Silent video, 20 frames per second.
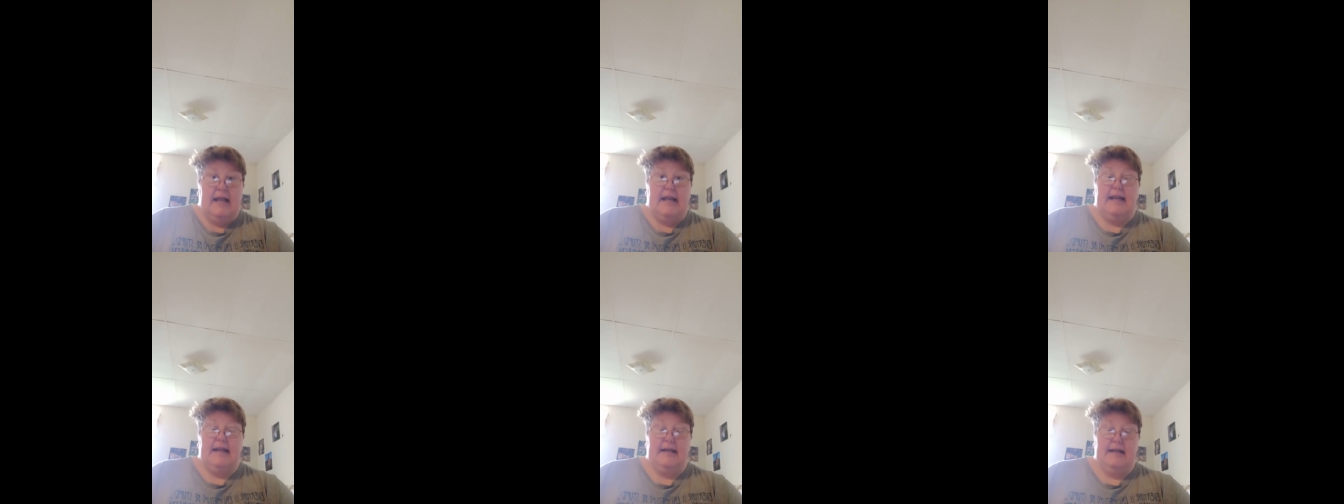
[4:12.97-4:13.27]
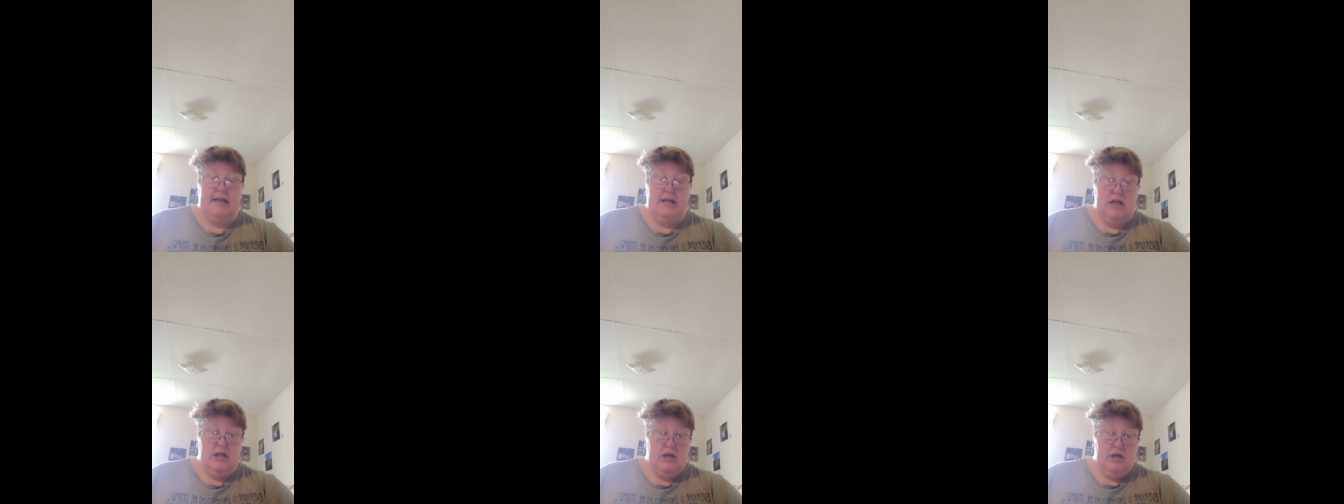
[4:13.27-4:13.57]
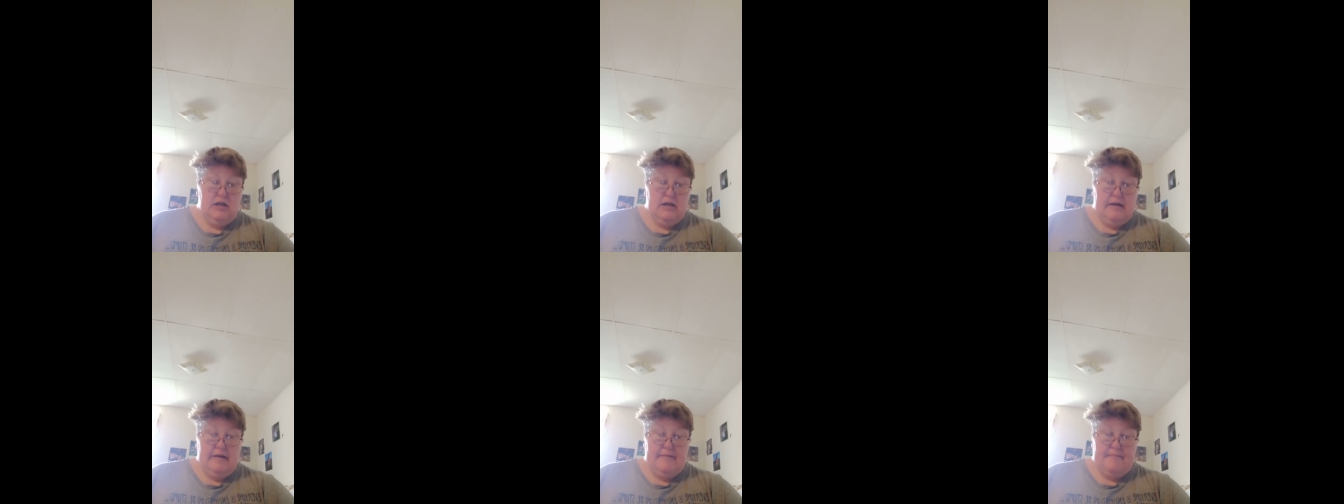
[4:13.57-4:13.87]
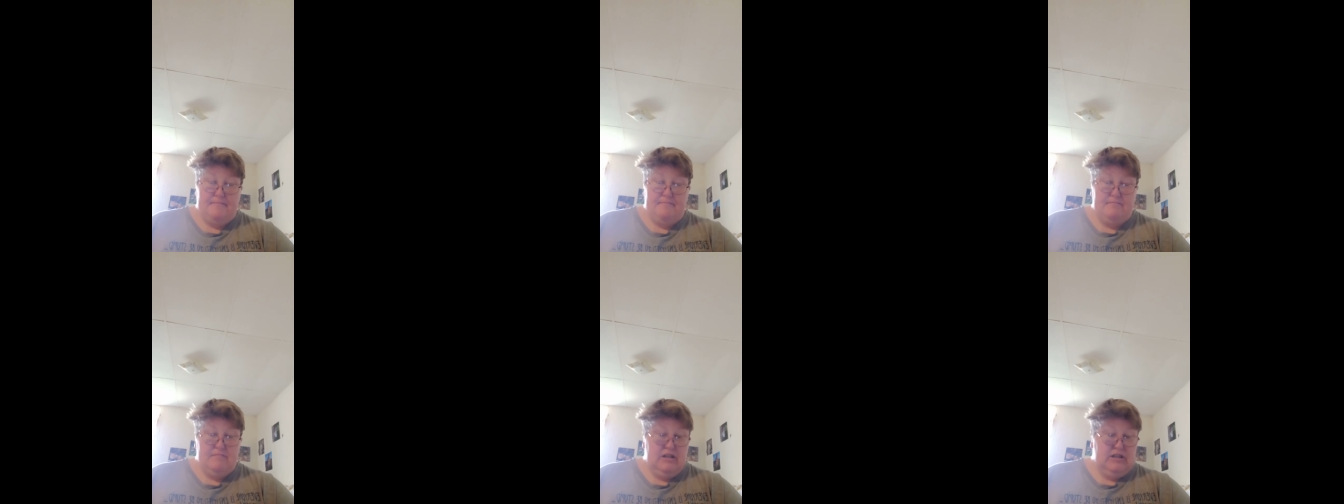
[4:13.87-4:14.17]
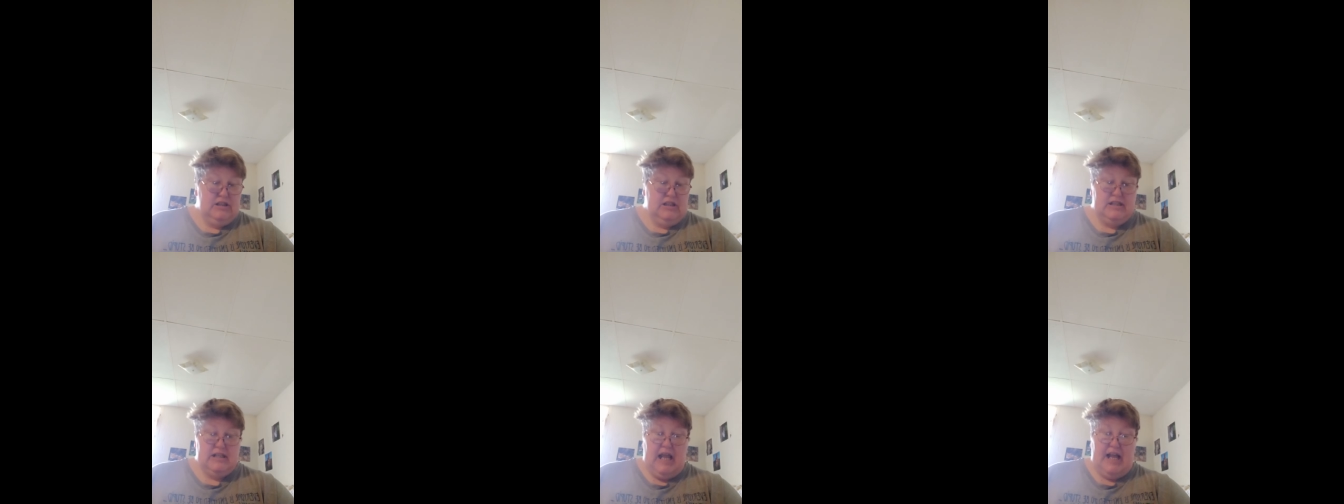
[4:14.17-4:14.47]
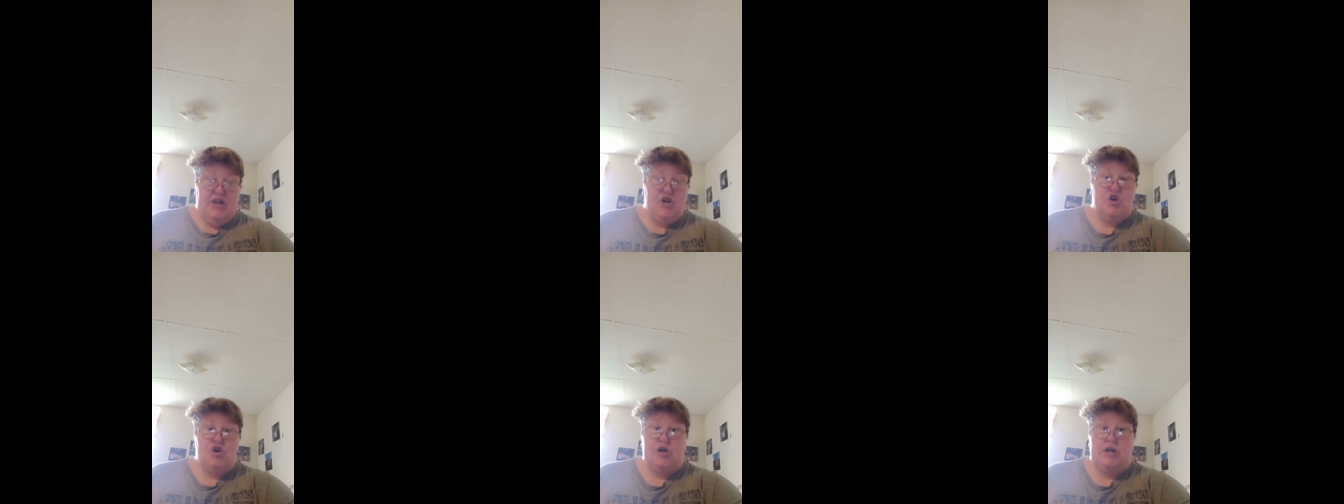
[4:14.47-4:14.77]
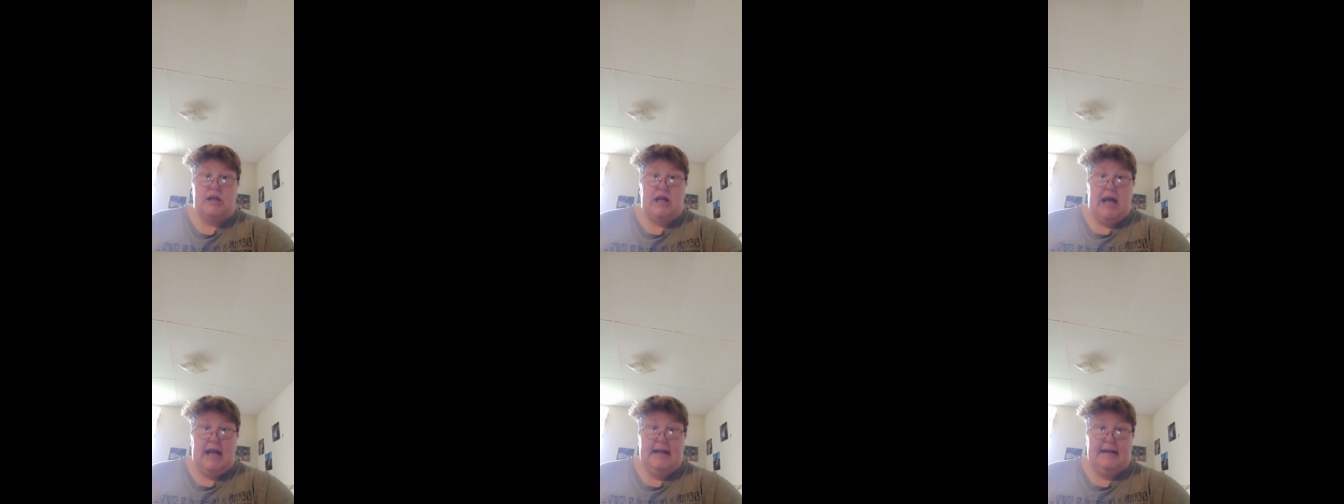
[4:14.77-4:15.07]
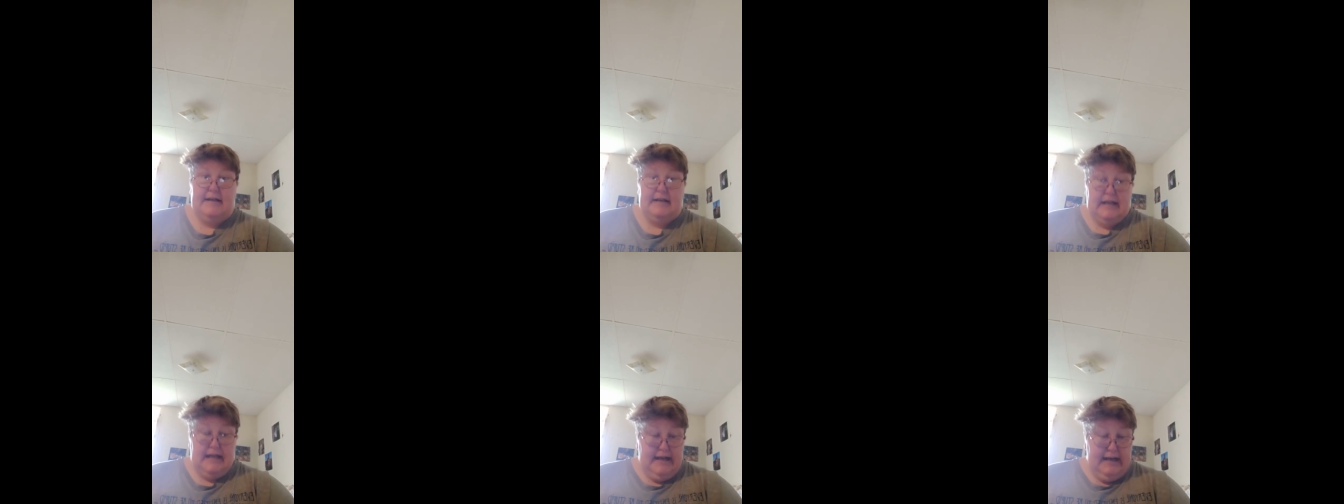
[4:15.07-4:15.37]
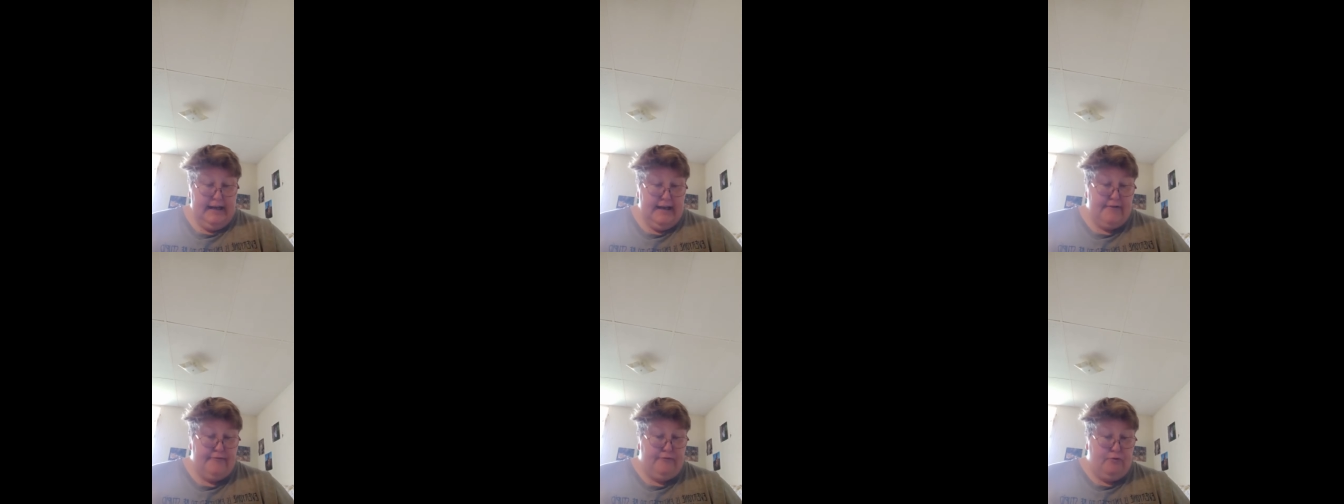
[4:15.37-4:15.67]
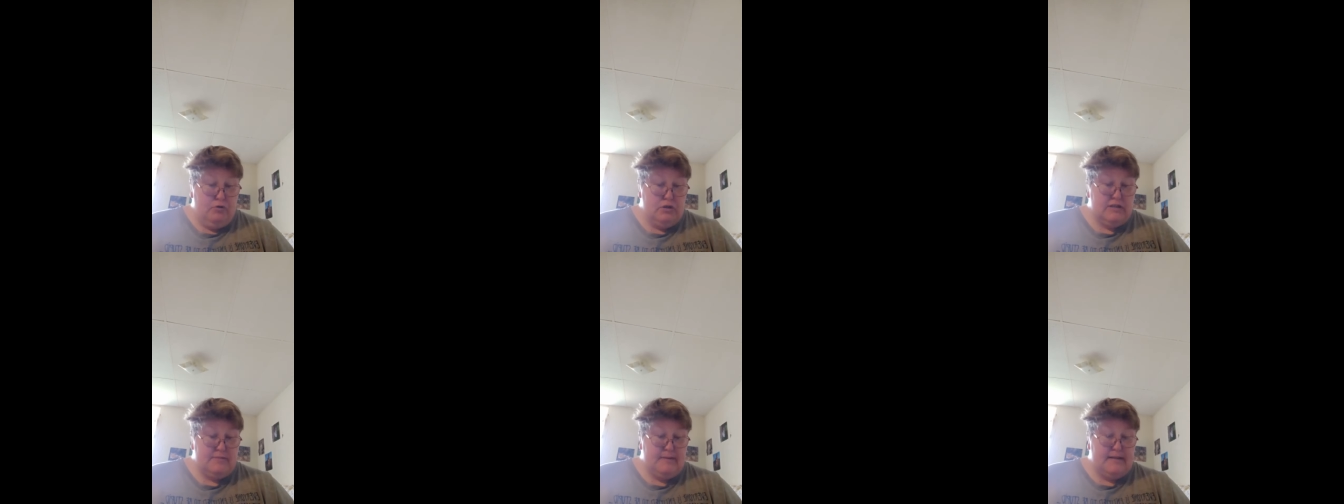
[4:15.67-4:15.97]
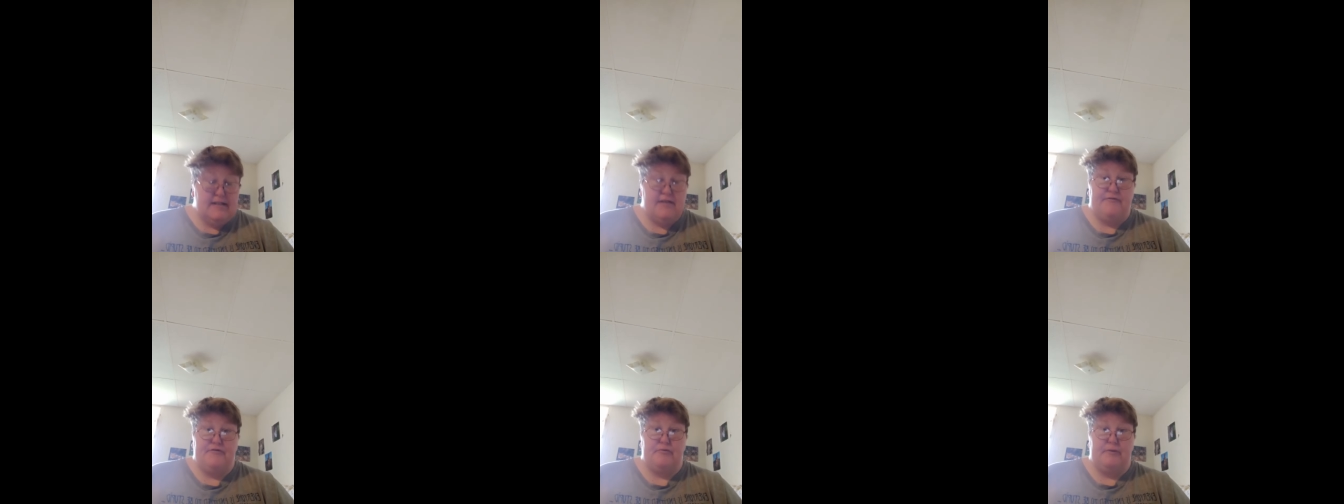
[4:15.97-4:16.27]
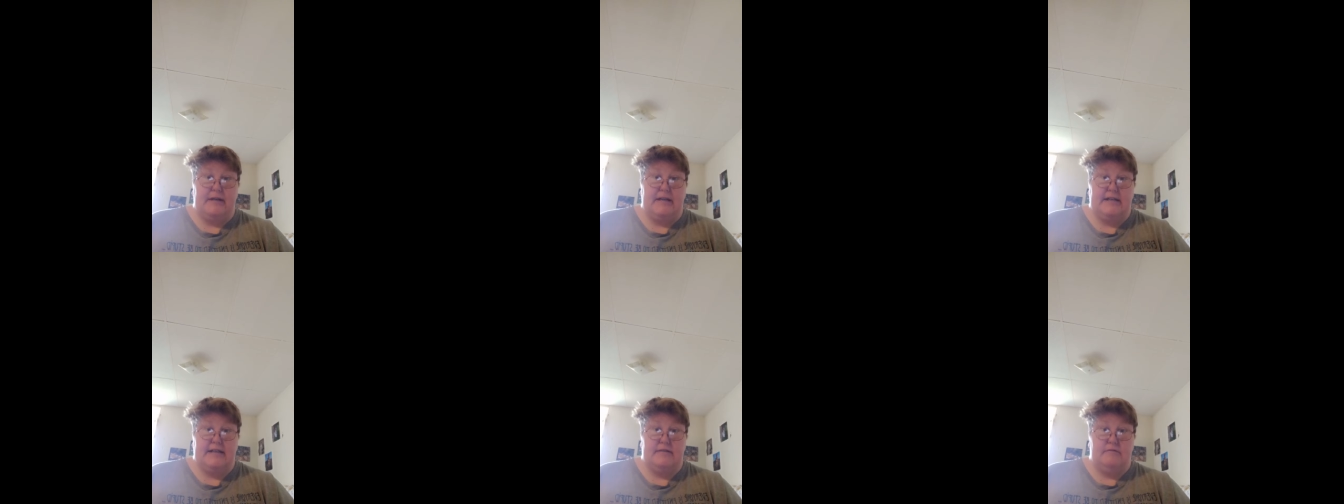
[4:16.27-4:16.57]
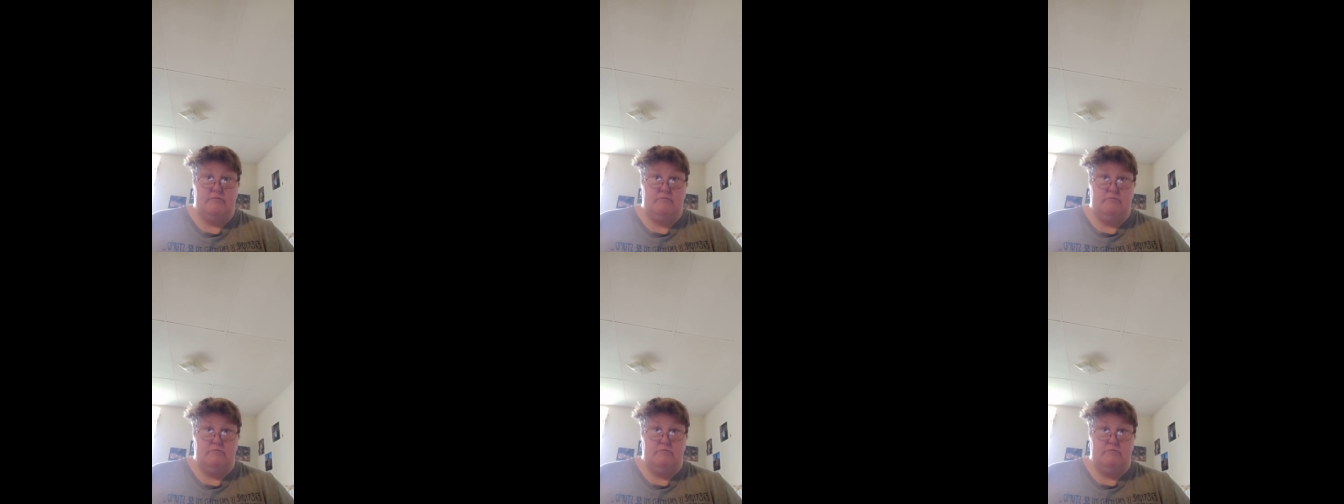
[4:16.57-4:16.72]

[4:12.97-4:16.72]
and uh, just I couldn't. I I had forced myself to read it.